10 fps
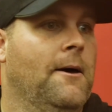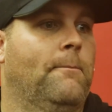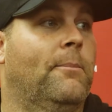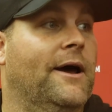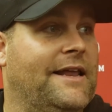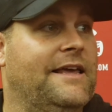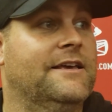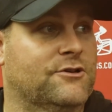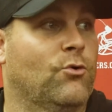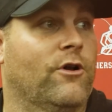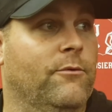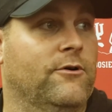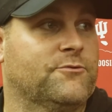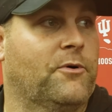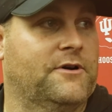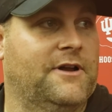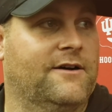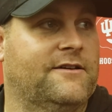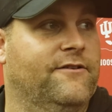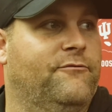but he is one of the most
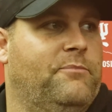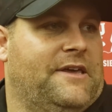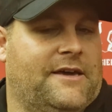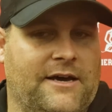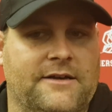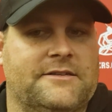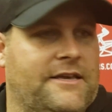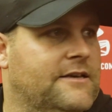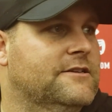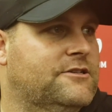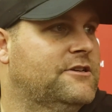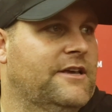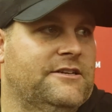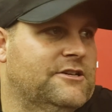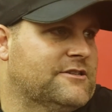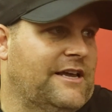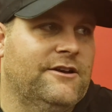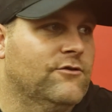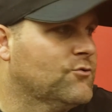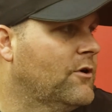productive because he
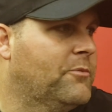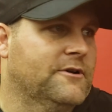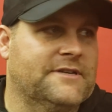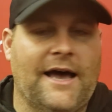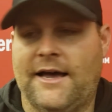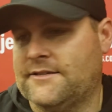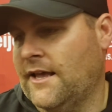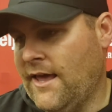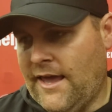knows where to put his eyes.